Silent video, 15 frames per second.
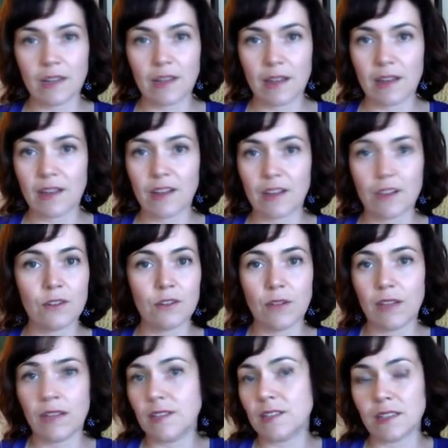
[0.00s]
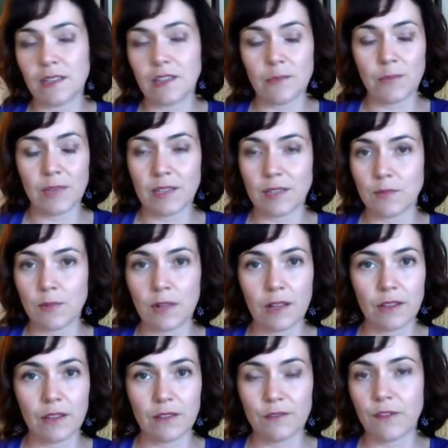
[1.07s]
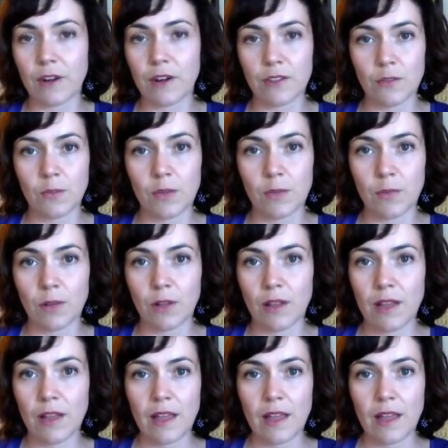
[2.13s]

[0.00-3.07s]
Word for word: and it could easily be as well that for other people